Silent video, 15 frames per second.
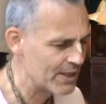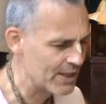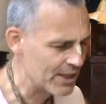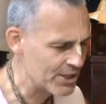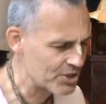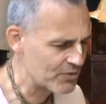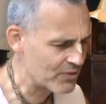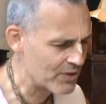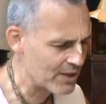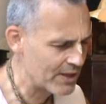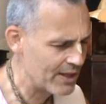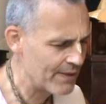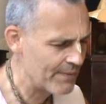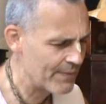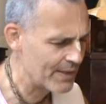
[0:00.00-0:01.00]

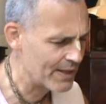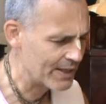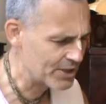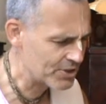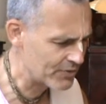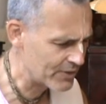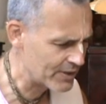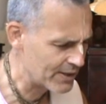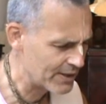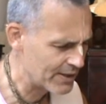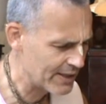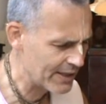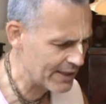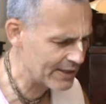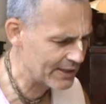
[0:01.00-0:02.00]
Ishvara
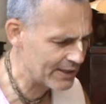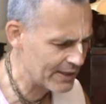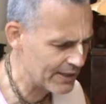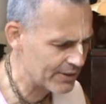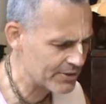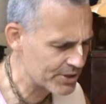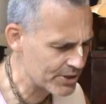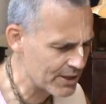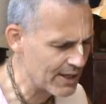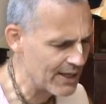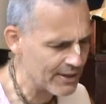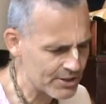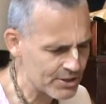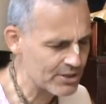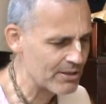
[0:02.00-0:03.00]
Ekale Krishna
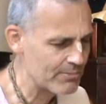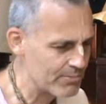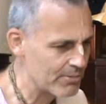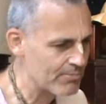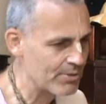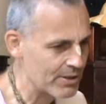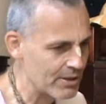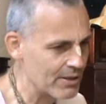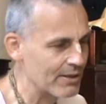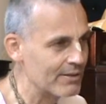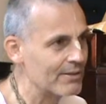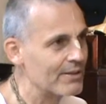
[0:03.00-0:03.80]
Arasabhya Britya.